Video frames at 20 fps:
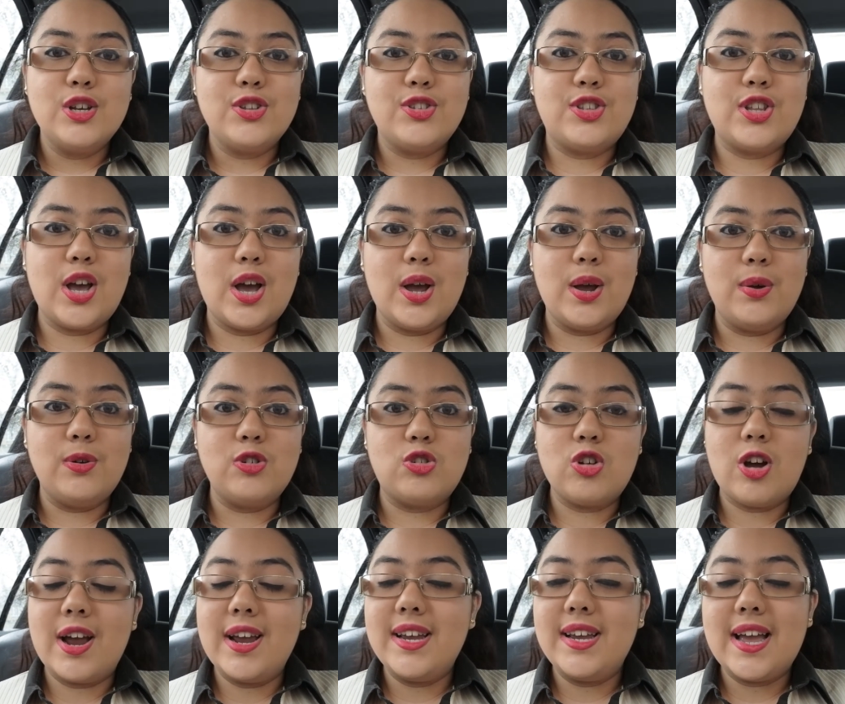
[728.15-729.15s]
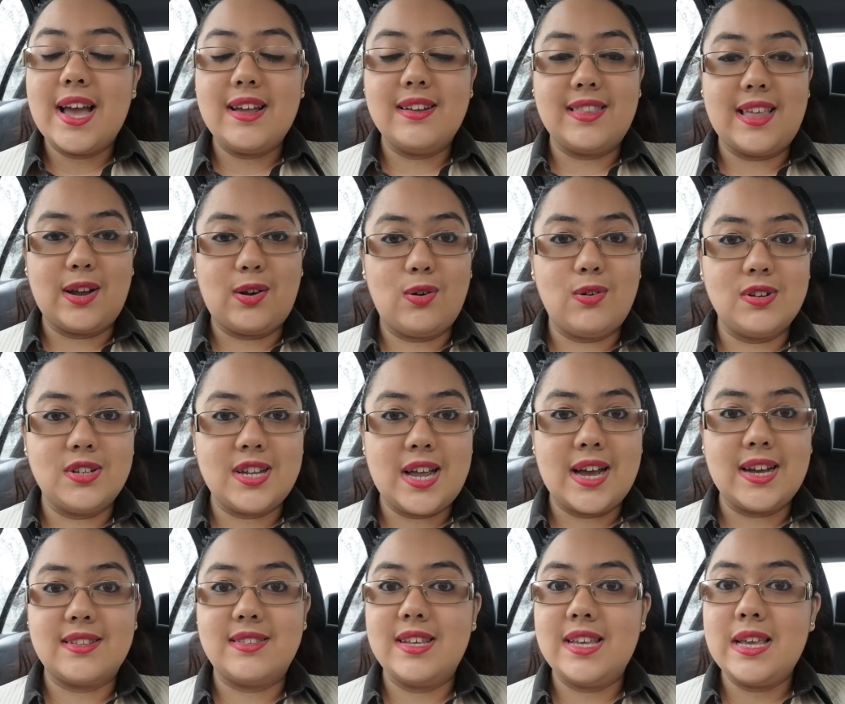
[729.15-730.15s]
So try and get their
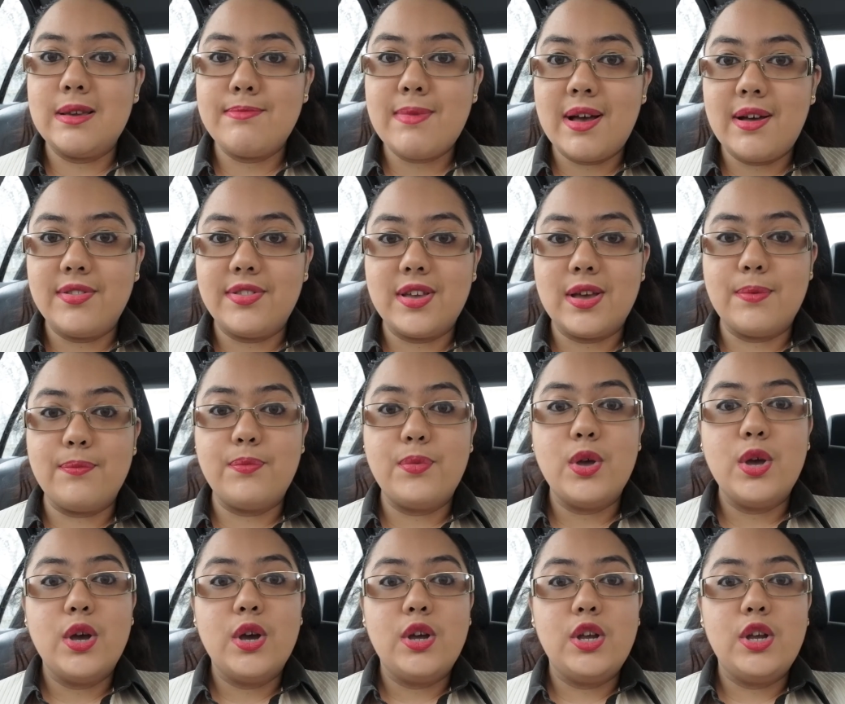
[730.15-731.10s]
contacts, email them.